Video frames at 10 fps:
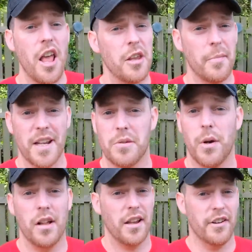You might as
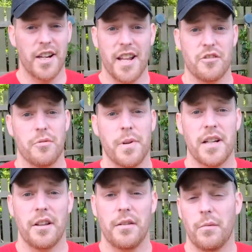well give it an extra
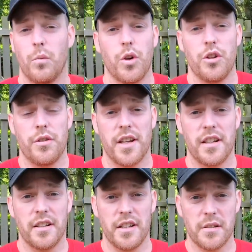minute than what you think
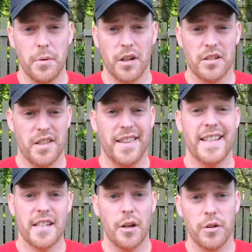it needs, because
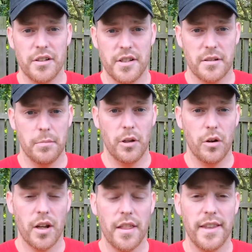this cow needs this block.
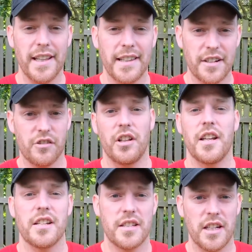They
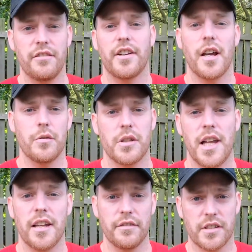literally save cows'
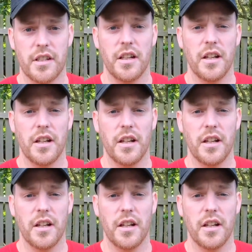lives.